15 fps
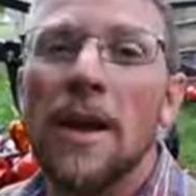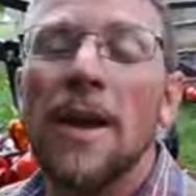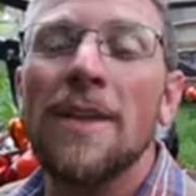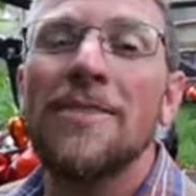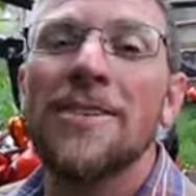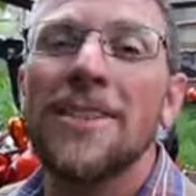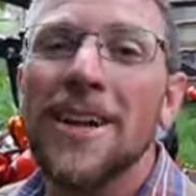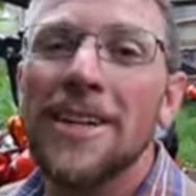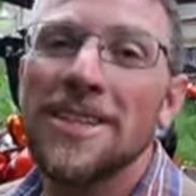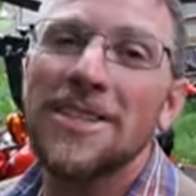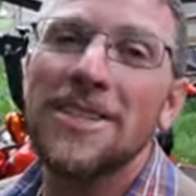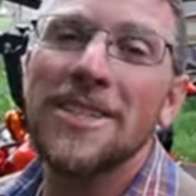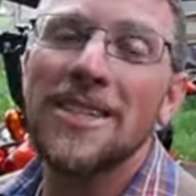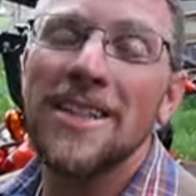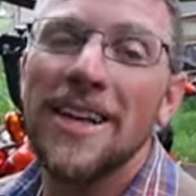If you'd like to
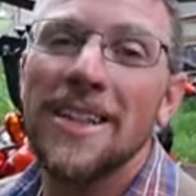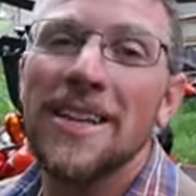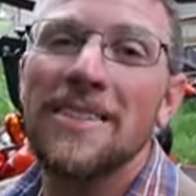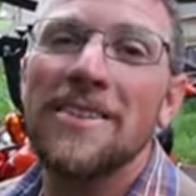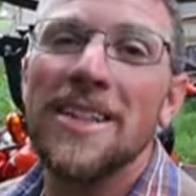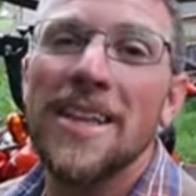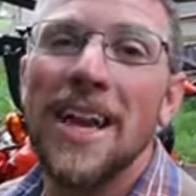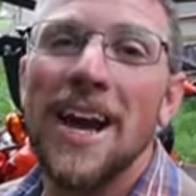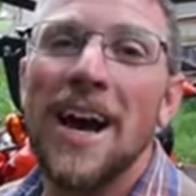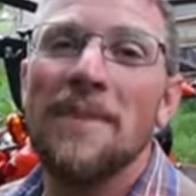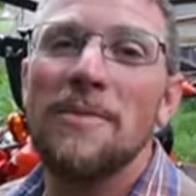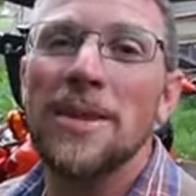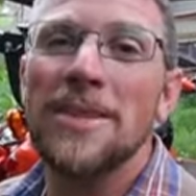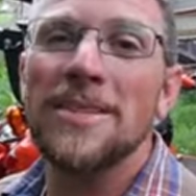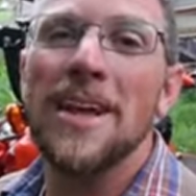see that, leave it in the
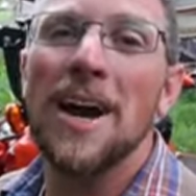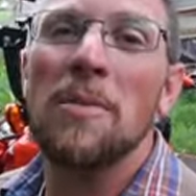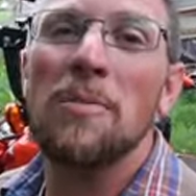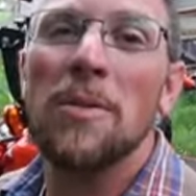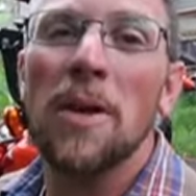comments down